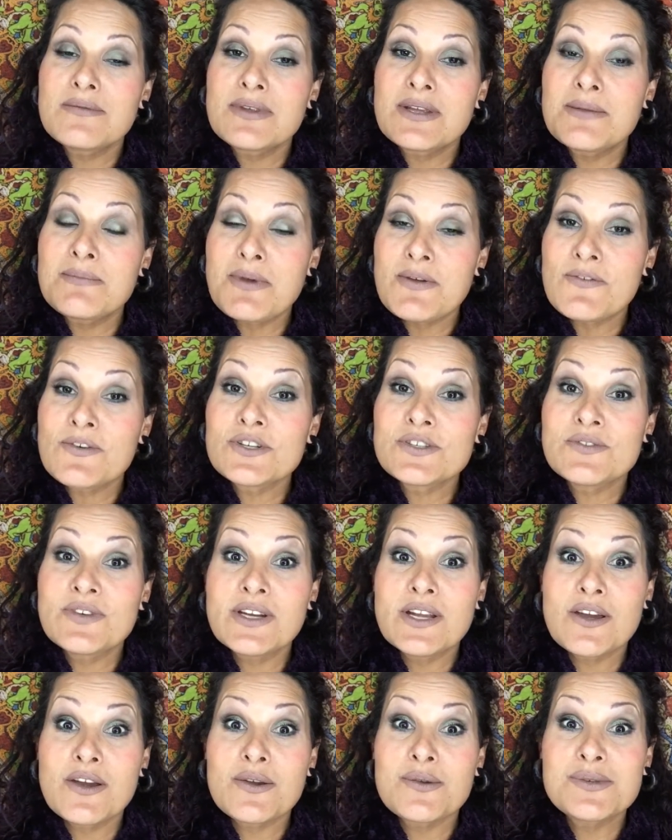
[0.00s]
in my first
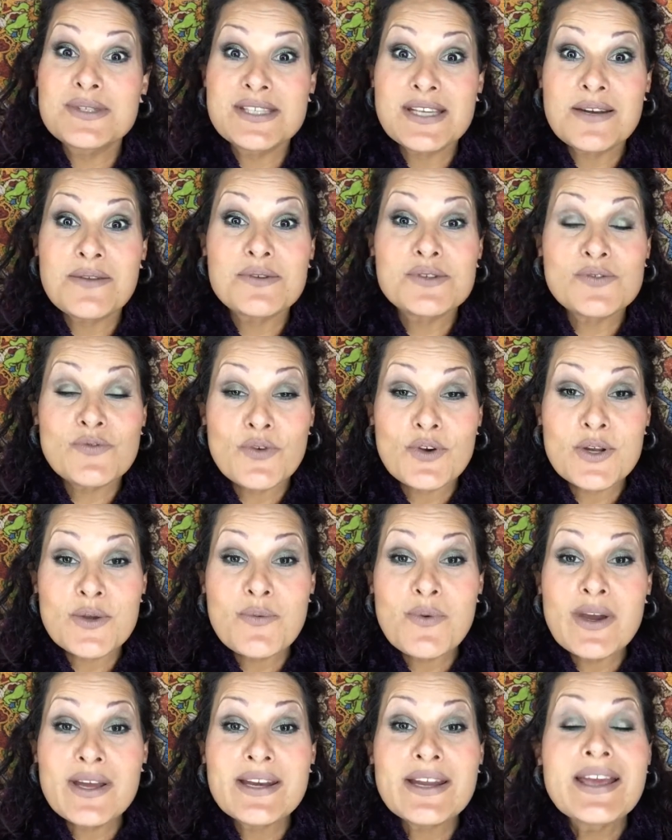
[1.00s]
video I was saying I was
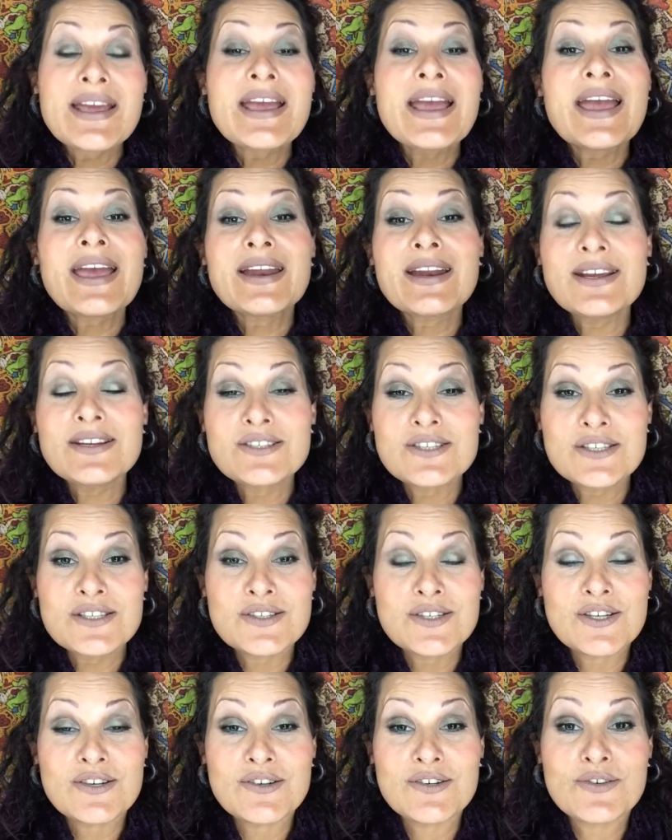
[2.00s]
41 and I
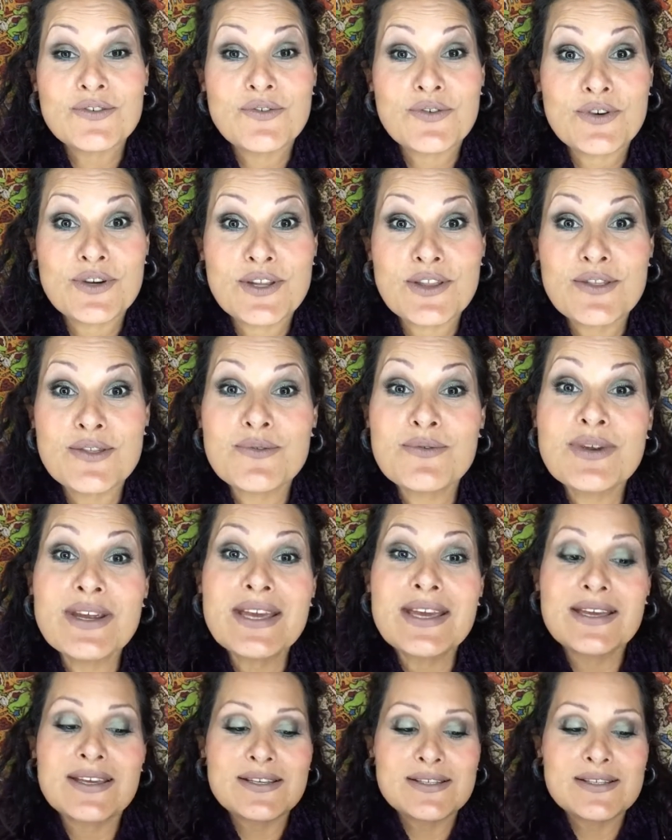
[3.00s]
just turned 43,